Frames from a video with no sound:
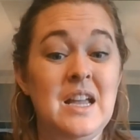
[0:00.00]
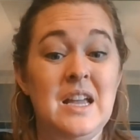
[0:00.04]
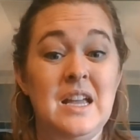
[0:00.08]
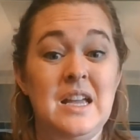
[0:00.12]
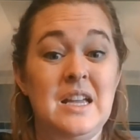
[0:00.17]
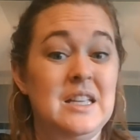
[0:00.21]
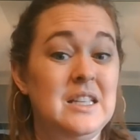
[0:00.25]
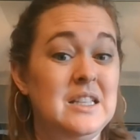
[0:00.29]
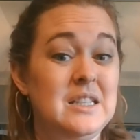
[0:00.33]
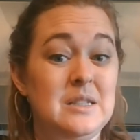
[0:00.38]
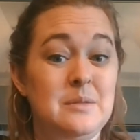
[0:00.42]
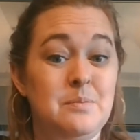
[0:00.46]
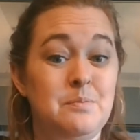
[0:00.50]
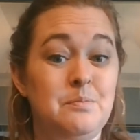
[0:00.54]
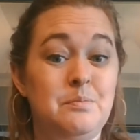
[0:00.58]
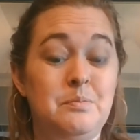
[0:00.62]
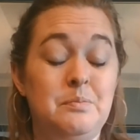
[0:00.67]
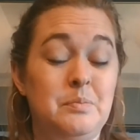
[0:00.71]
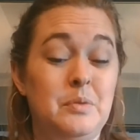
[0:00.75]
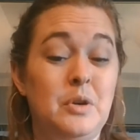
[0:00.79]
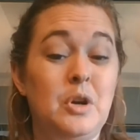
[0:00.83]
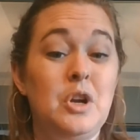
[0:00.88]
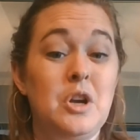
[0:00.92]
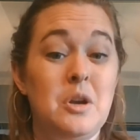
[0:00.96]
is
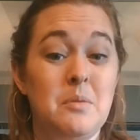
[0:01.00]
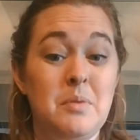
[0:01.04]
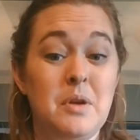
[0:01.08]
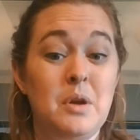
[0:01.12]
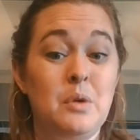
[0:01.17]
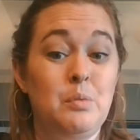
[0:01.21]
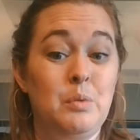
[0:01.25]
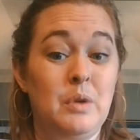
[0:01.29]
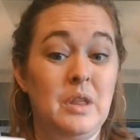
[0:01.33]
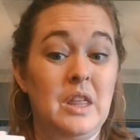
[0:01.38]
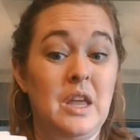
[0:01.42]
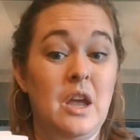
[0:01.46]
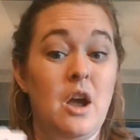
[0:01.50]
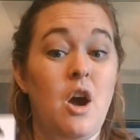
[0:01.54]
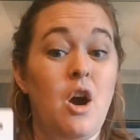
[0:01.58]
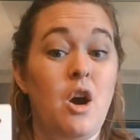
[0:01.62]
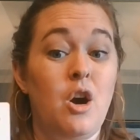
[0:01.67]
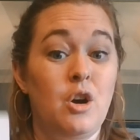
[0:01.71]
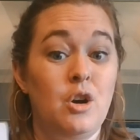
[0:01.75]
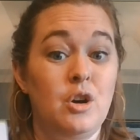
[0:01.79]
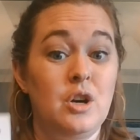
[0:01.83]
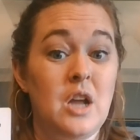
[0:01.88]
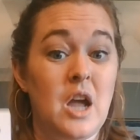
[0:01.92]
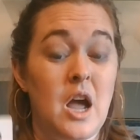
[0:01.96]
going to be a really
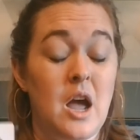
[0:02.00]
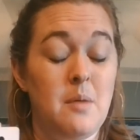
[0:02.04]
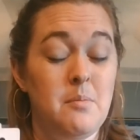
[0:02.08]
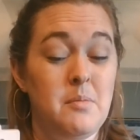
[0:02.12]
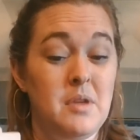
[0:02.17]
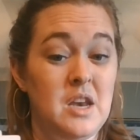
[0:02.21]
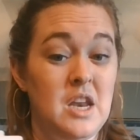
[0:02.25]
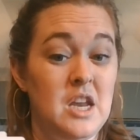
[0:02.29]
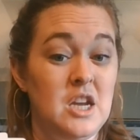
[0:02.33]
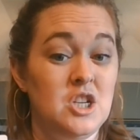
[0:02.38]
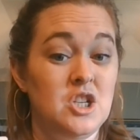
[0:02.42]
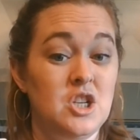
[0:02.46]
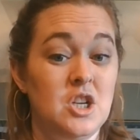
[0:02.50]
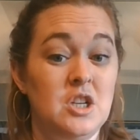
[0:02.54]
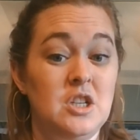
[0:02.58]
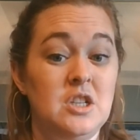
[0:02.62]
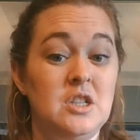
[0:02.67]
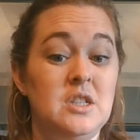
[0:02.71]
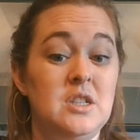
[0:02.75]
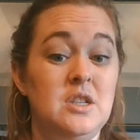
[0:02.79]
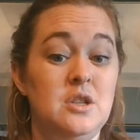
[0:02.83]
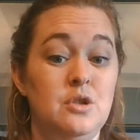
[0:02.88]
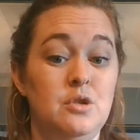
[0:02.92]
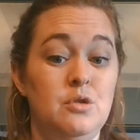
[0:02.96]
hard combination
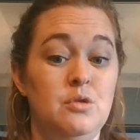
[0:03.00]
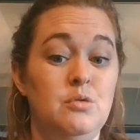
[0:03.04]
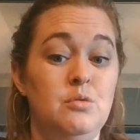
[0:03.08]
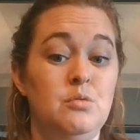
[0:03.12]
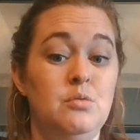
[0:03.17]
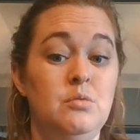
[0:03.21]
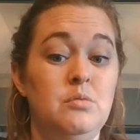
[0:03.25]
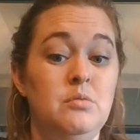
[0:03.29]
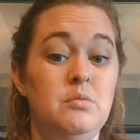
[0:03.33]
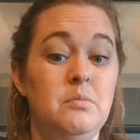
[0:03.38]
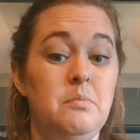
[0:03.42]
to